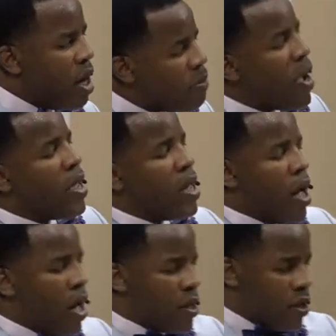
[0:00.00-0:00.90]
My
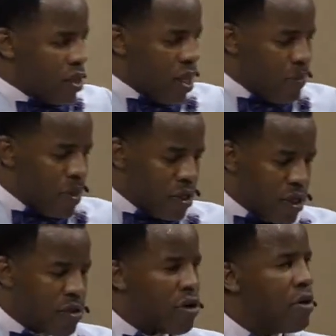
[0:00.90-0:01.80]
aunt tell me a
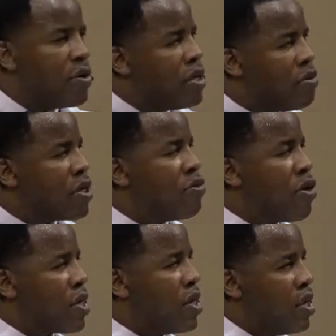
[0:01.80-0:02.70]
story. She was
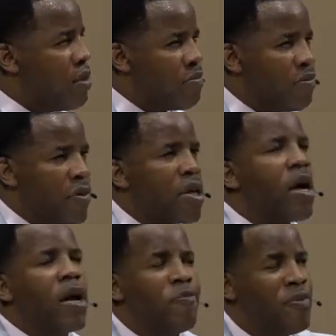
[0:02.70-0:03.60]
working,
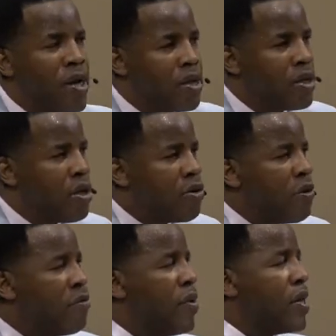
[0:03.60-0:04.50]
got pregnant out
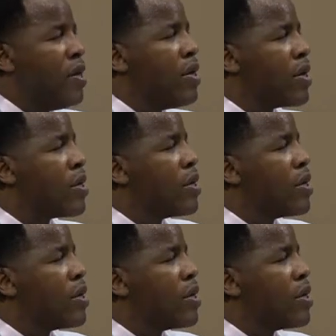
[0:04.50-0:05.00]
of wedlock.